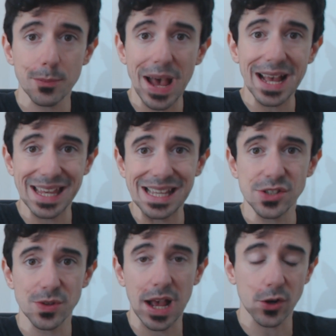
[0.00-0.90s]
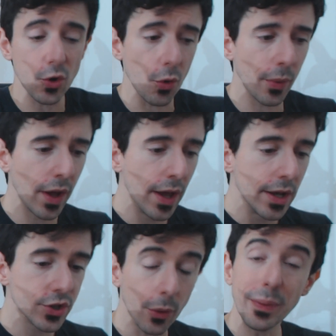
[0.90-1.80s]
back into that group.
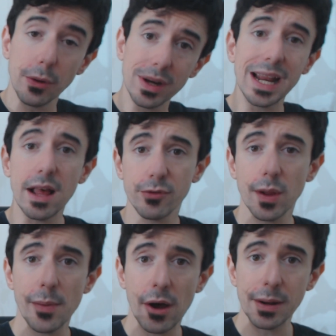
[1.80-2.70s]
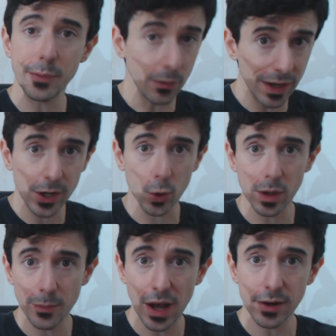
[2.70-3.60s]
So be really helpful about it. Be really cool
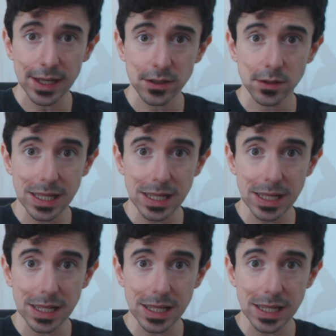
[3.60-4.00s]
about it.